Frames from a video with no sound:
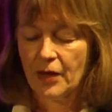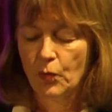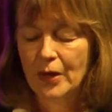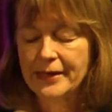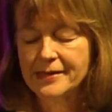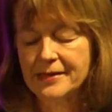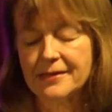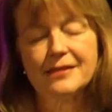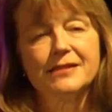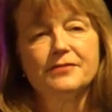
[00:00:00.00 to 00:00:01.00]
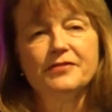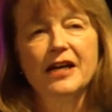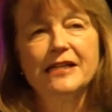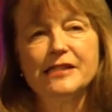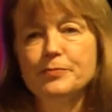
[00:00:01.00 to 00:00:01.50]
What is it that
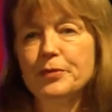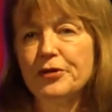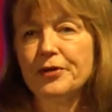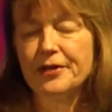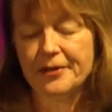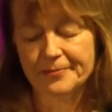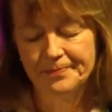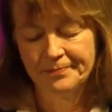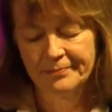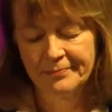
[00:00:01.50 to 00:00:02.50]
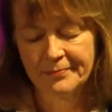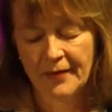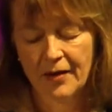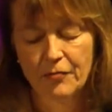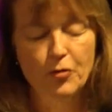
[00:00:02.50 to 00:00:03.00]
defines Imperial?
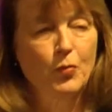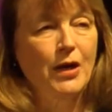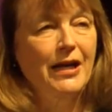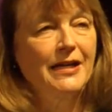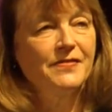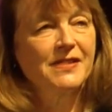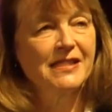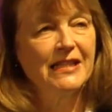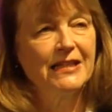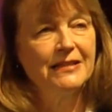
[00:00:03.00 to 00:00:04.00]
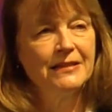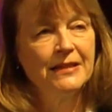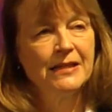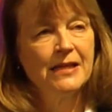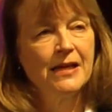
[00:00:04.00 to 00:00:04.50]
From what I have seen,